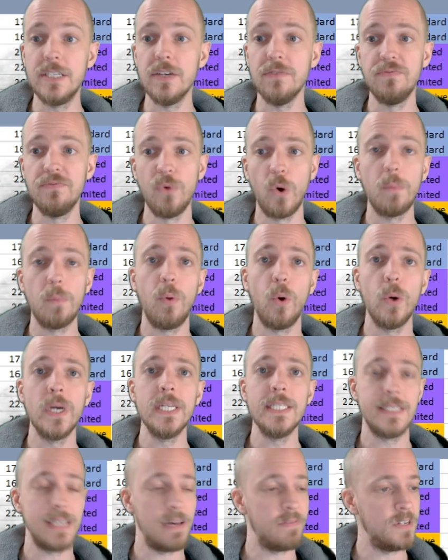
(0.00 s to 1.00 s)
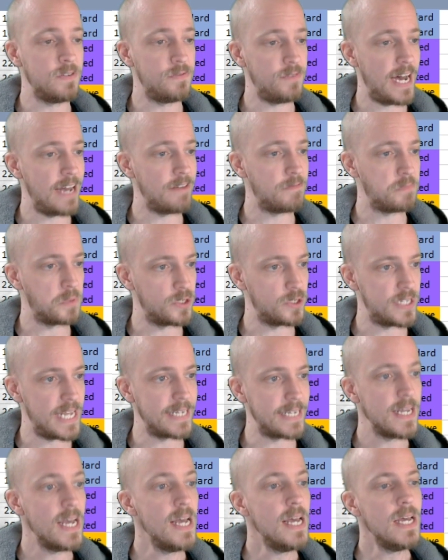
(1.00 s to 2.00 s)
of
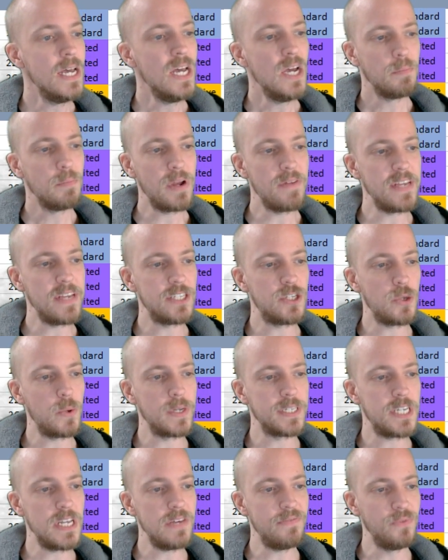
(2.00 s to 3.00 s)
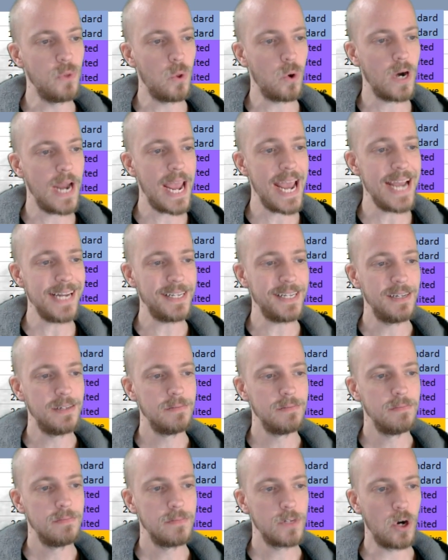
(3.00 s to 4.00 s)
4.75%. Previous USD floor 8,
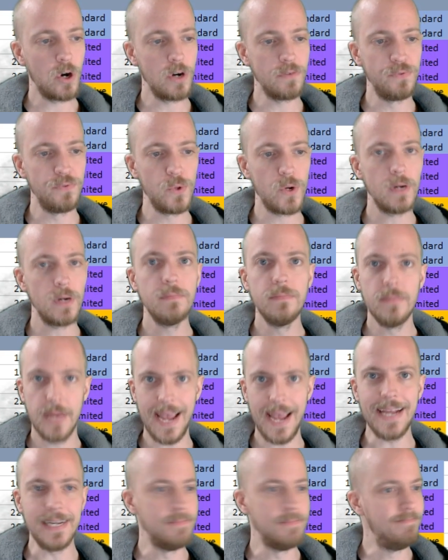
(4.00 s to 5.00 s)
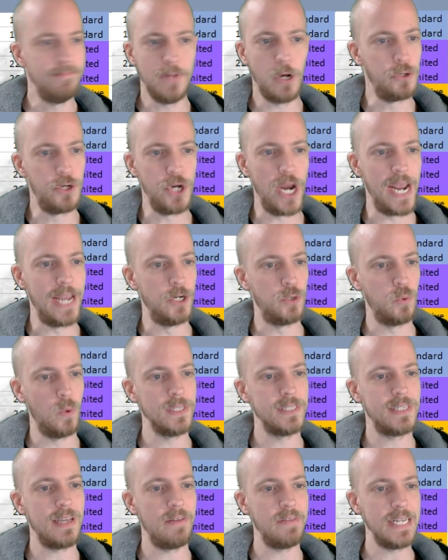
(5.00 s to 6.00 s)
Current floor, 8. No change.
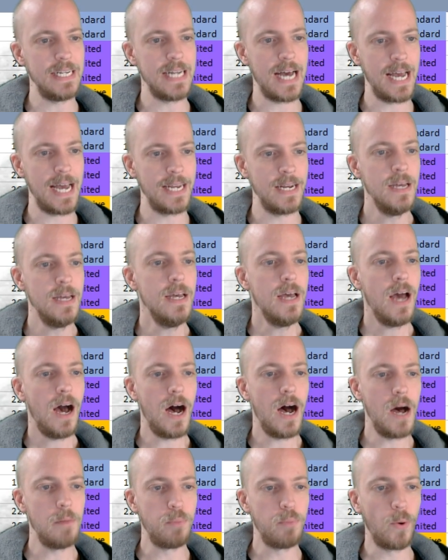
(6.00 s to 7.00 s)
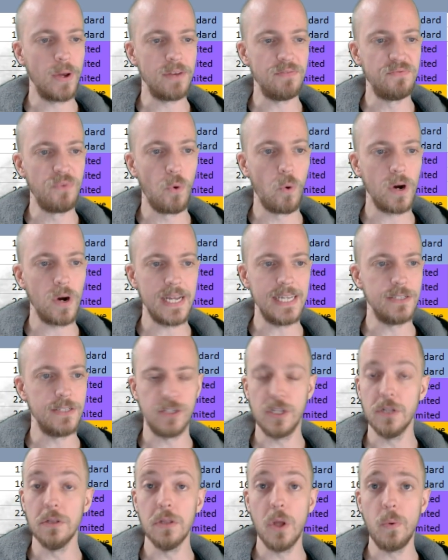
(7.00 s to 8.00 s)
179.4
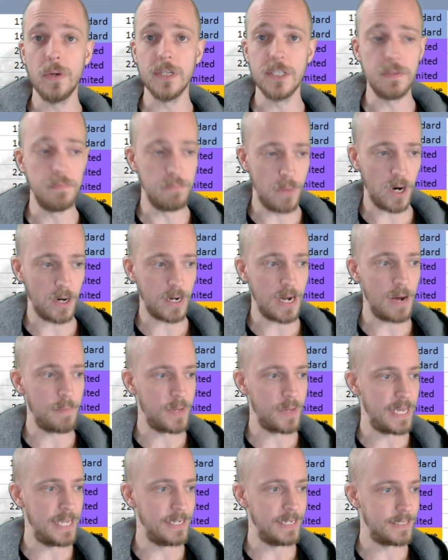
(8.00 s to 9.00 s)
is the lowest markup in